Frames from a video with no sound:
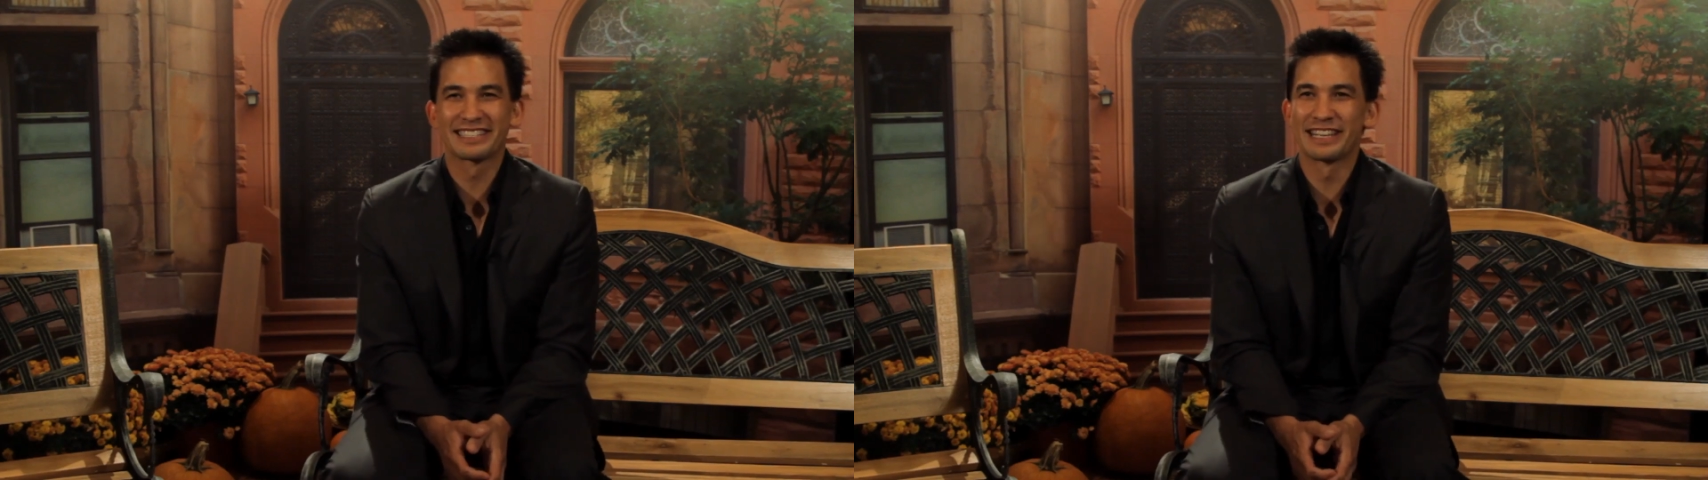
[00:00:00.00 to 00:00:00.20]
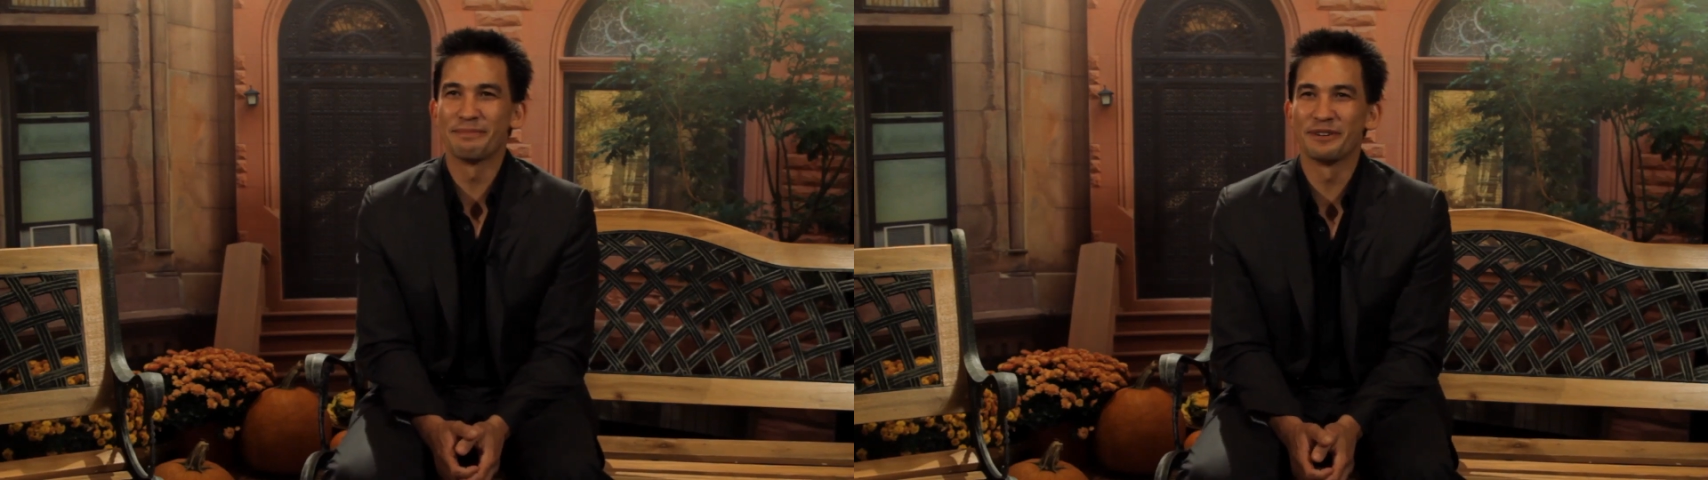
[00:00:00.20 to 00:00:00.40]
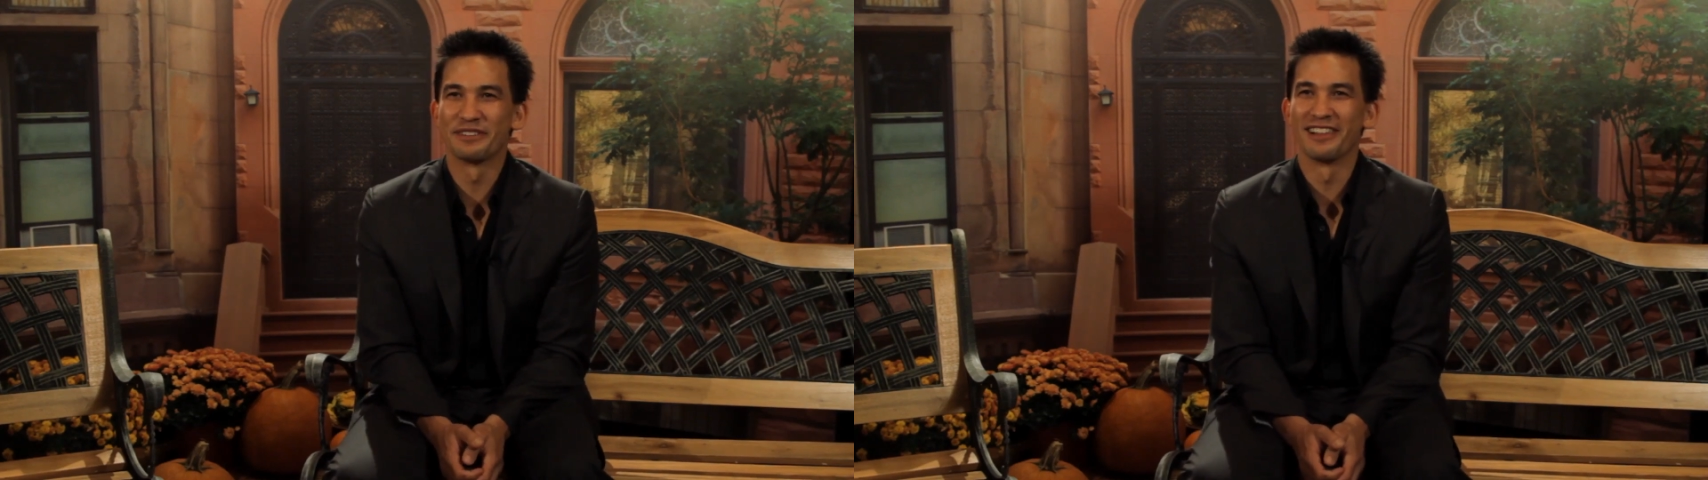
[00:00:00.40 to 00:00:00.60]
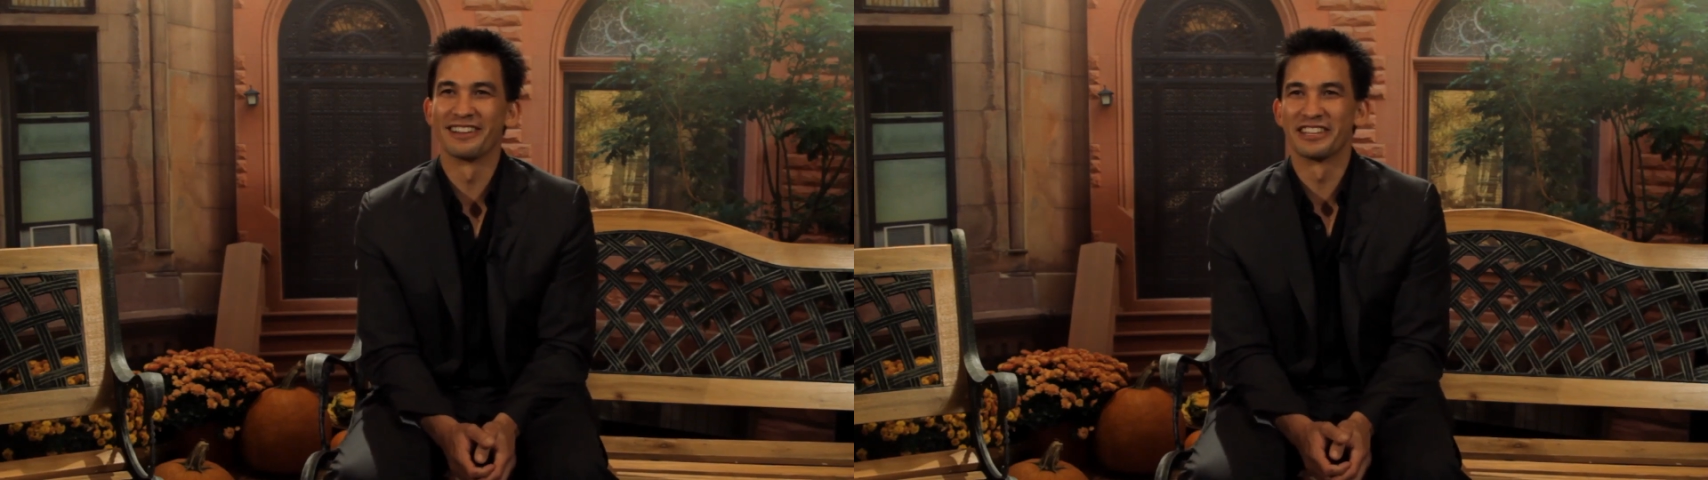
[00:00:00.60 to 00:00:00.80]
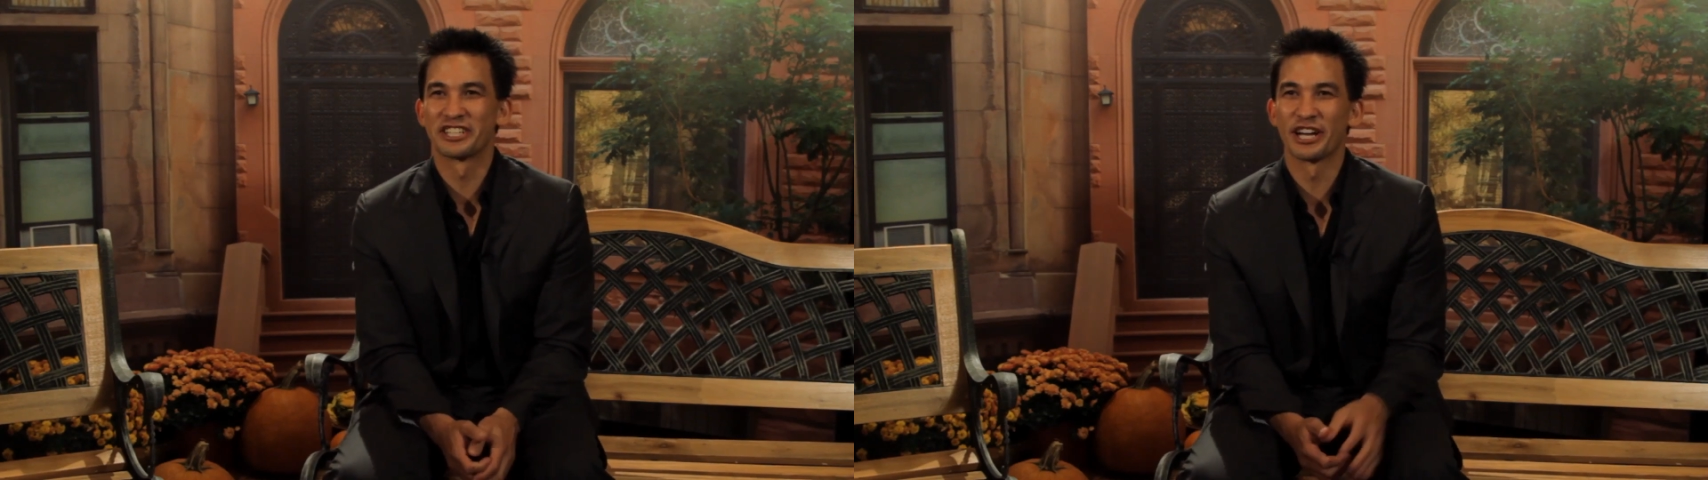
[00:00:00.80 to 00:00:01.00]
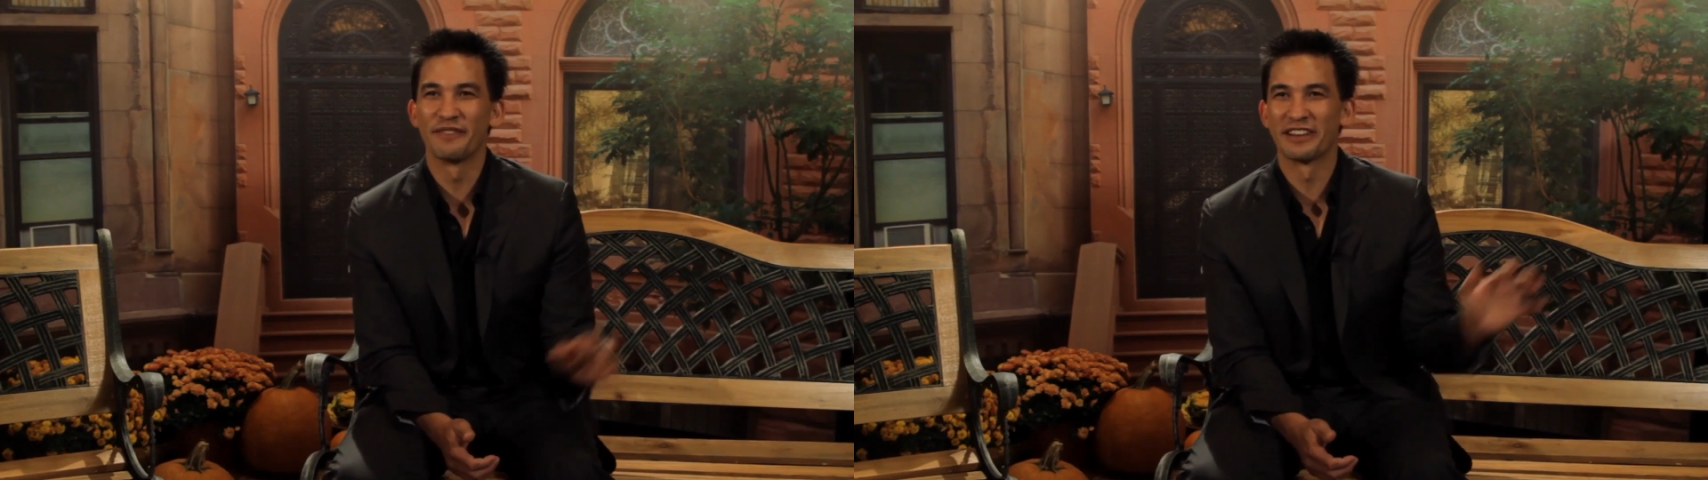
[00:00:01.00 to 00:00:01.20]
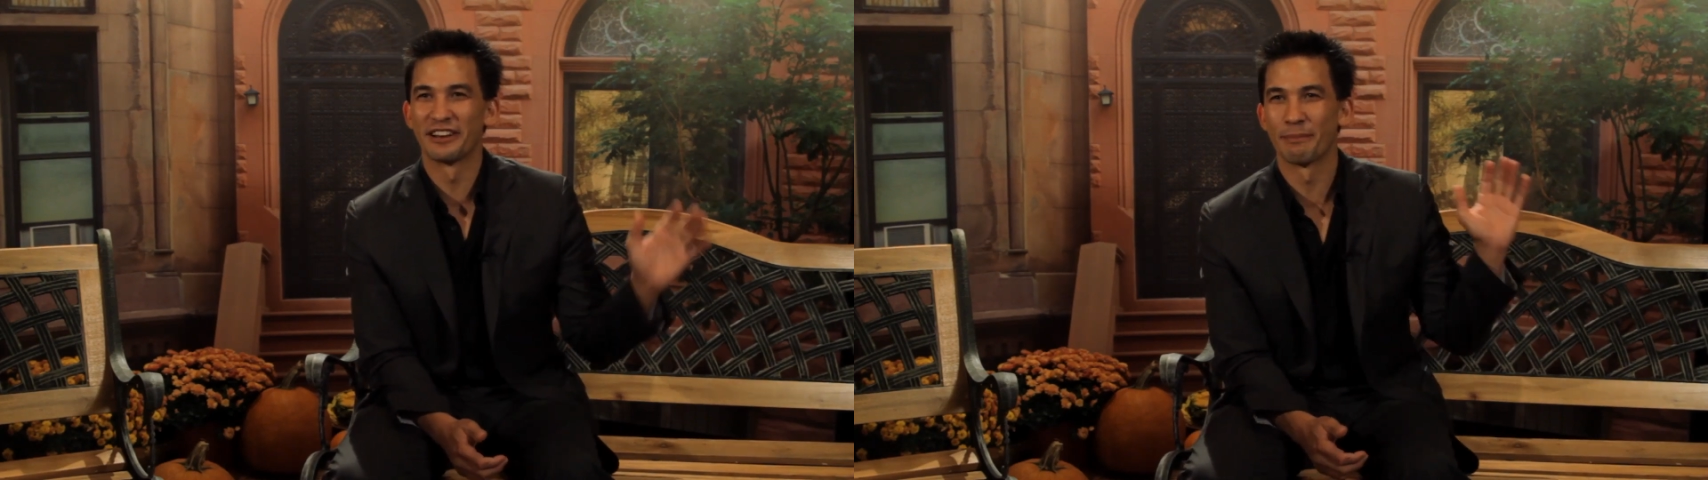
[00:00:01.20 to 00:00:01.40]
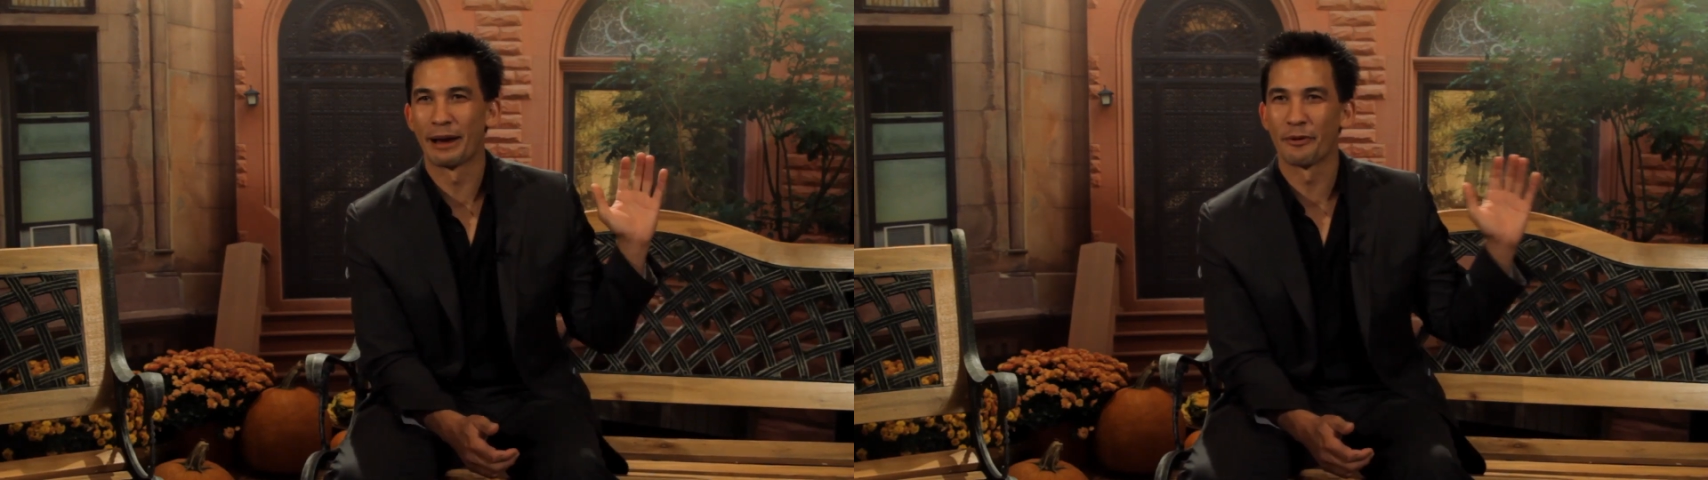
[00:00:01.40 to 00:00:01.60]
assembled along the shelving
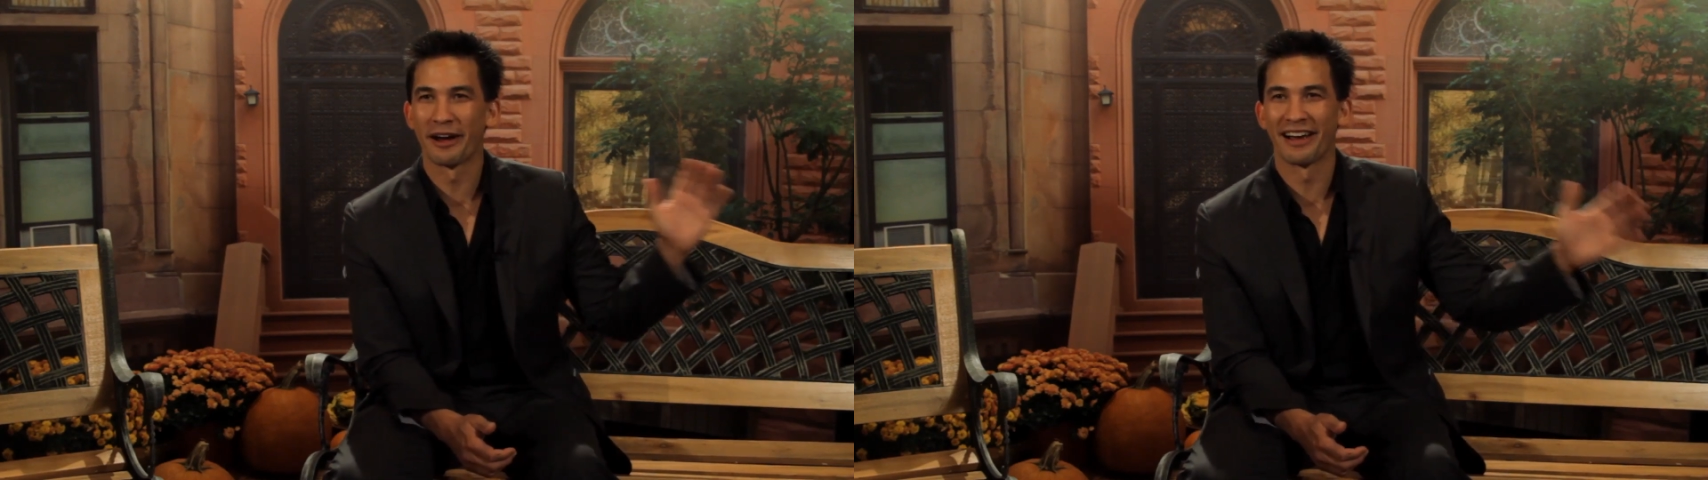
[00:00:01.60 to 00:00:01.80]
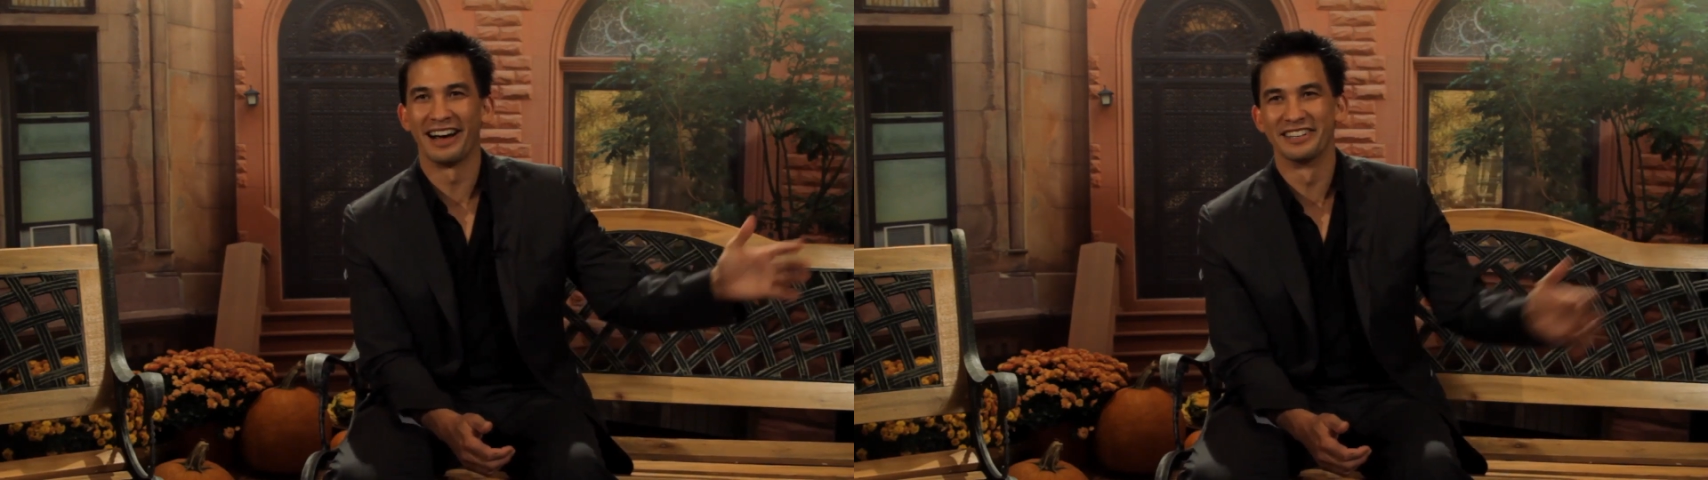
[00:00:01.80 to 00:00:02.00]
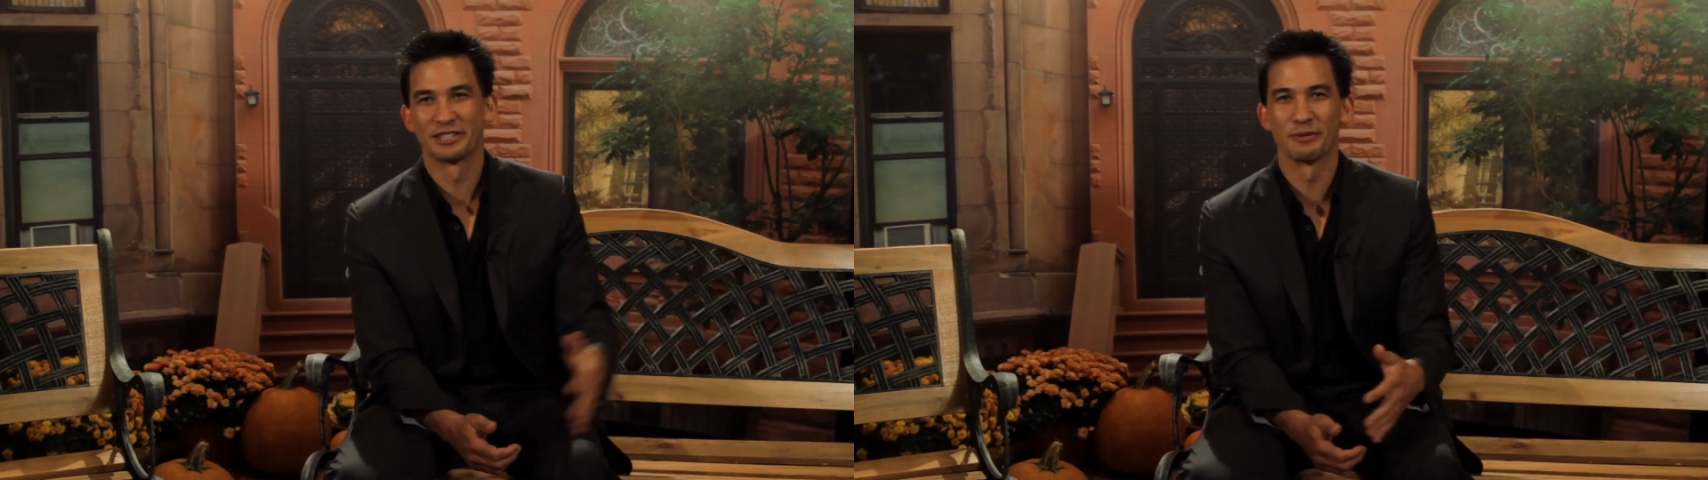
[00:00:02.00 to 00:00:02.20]
in my warehouse